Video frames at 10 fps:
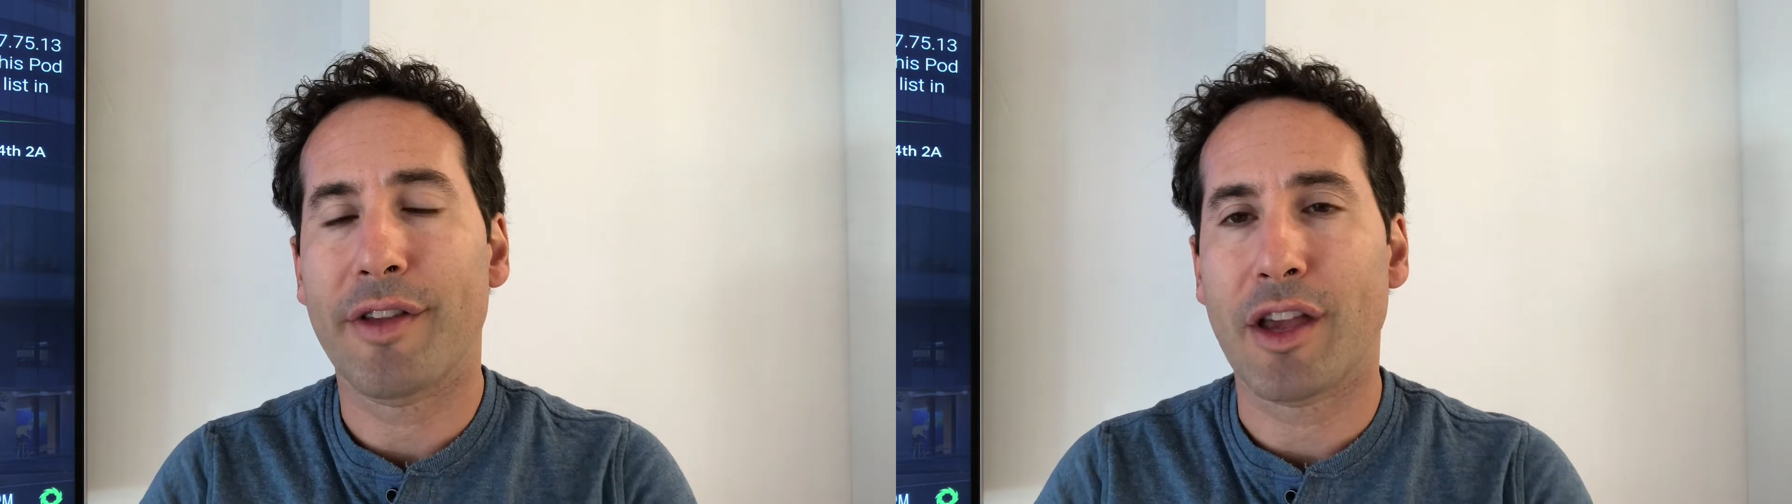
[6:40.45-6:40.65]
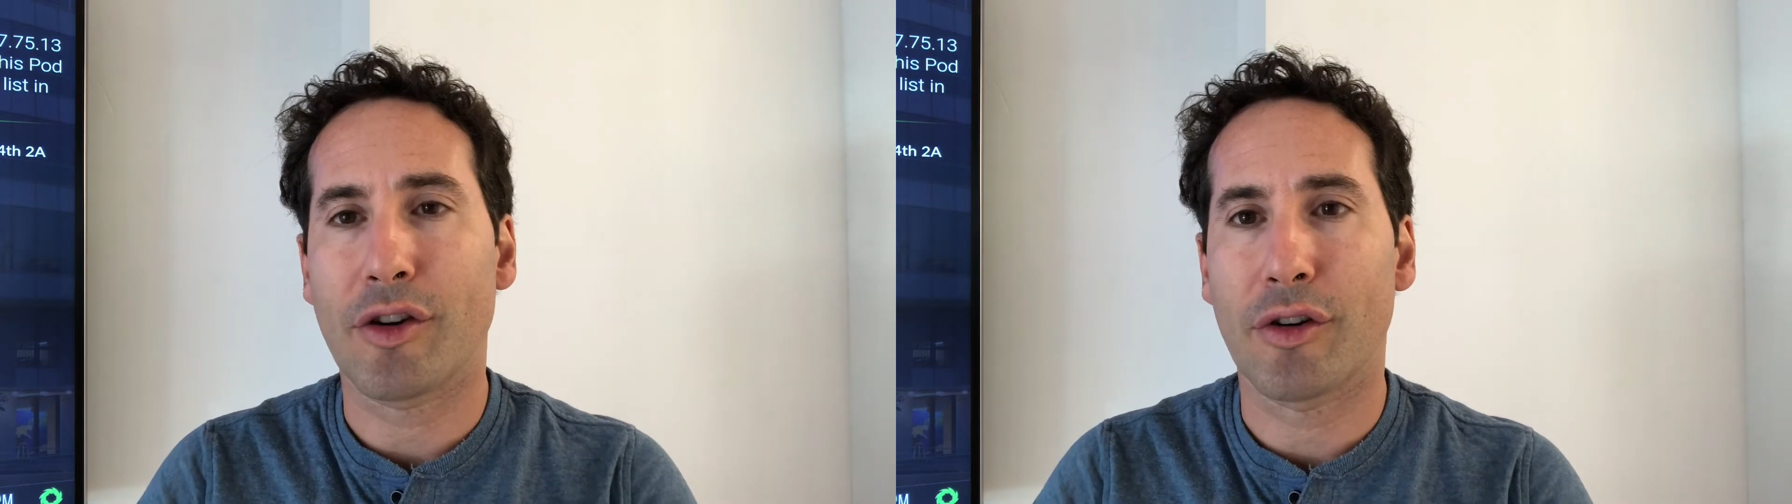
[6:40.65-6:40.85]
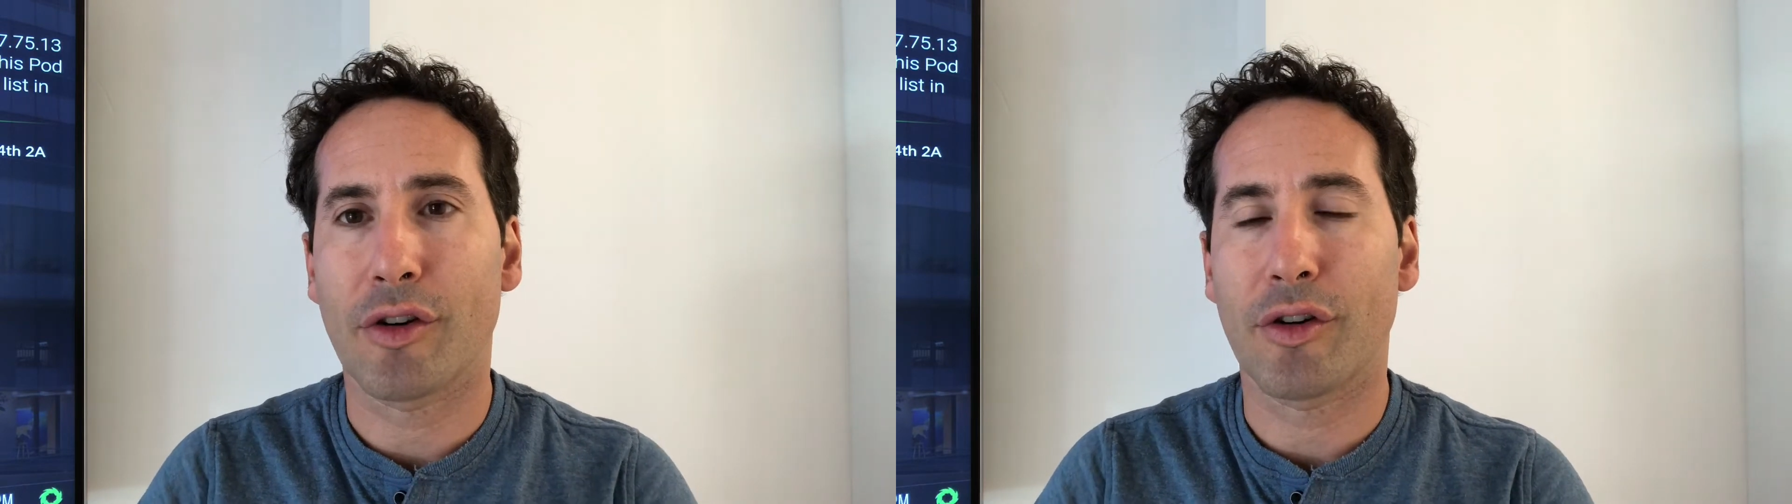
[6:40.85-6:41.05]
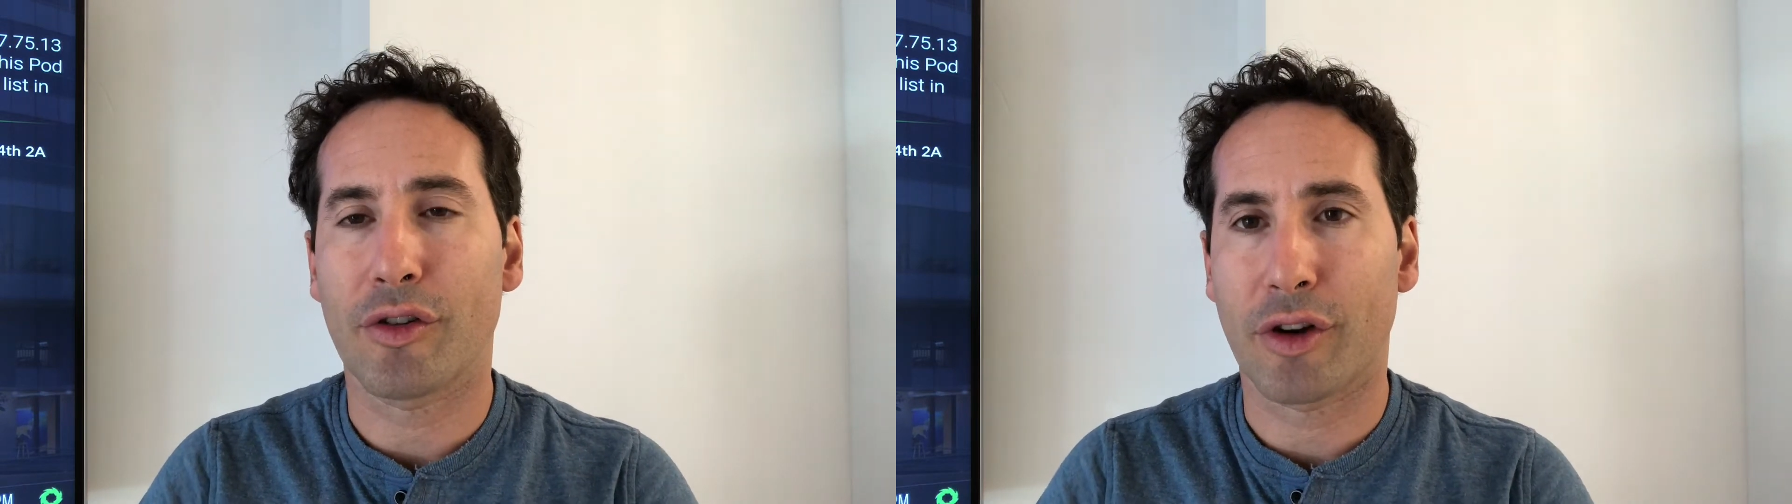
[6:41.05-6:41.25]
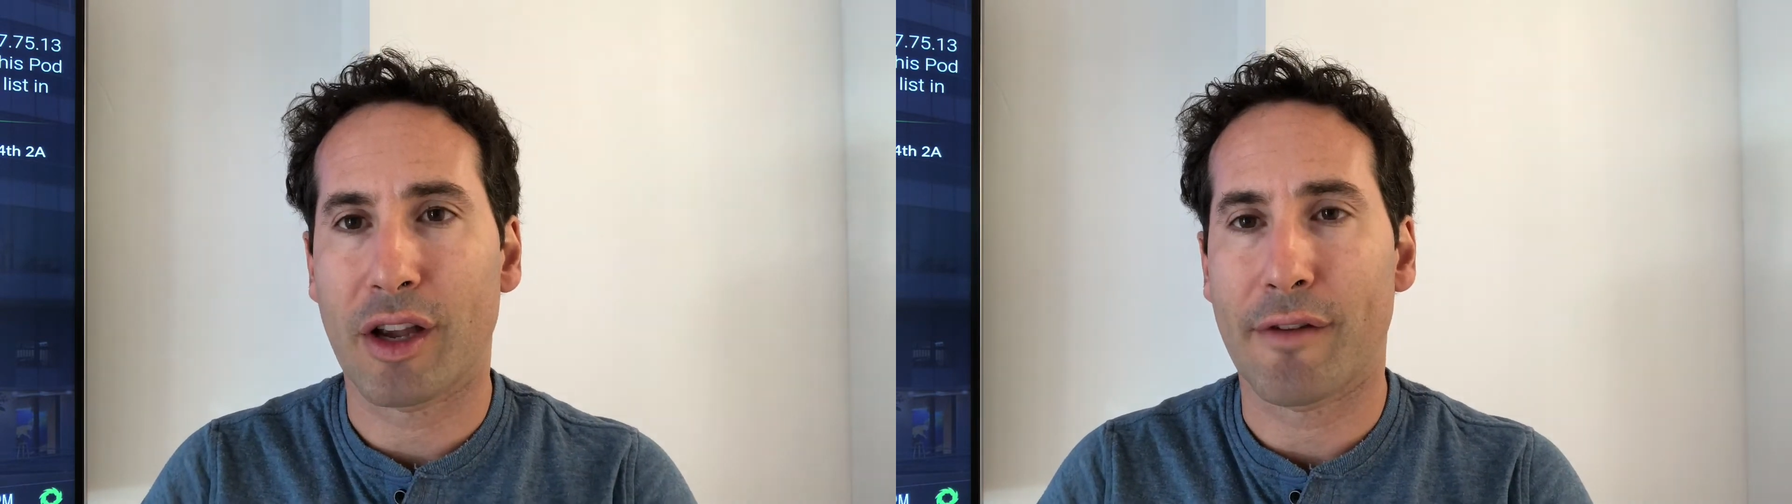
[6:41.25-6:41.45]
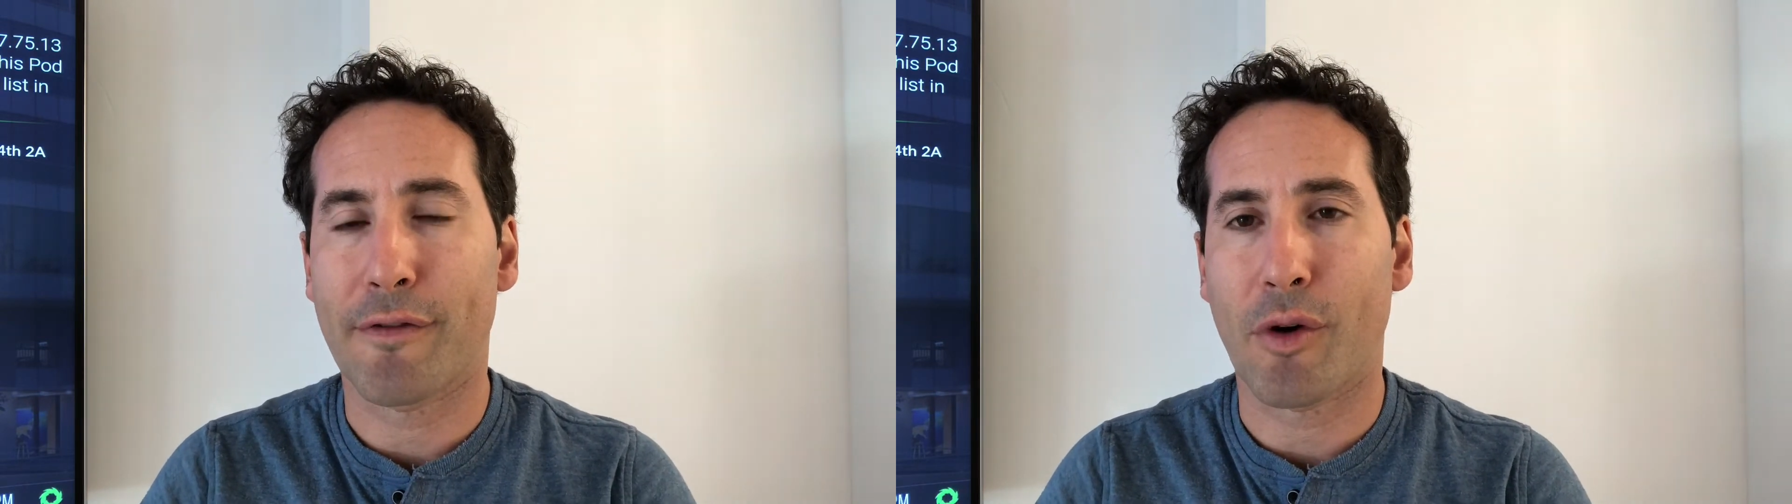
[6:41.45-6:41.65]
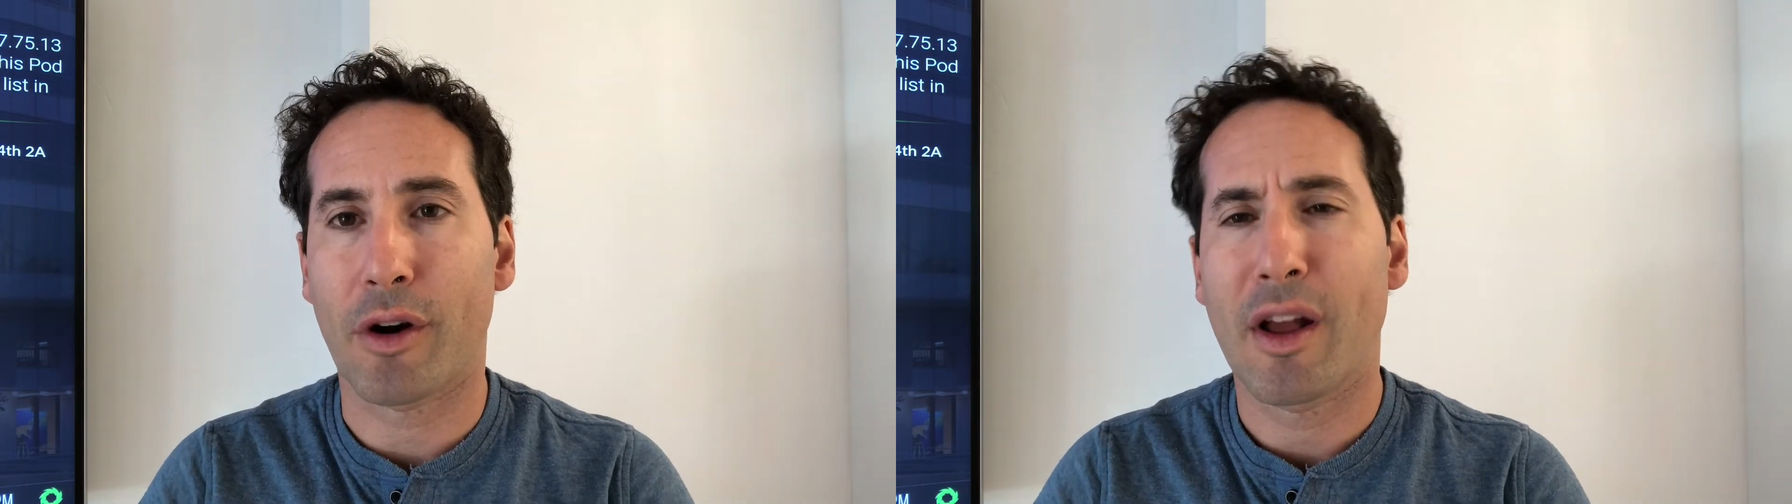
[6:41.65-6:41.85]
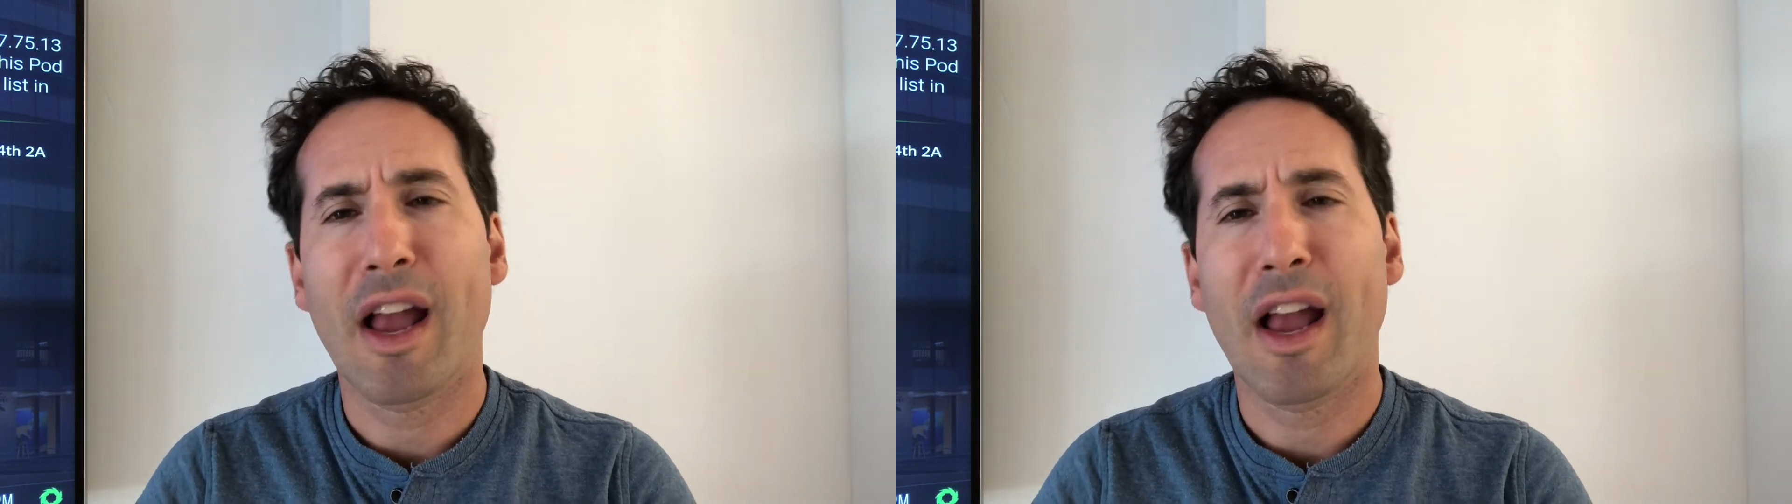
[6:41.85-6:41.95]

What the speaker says: that you're looking for.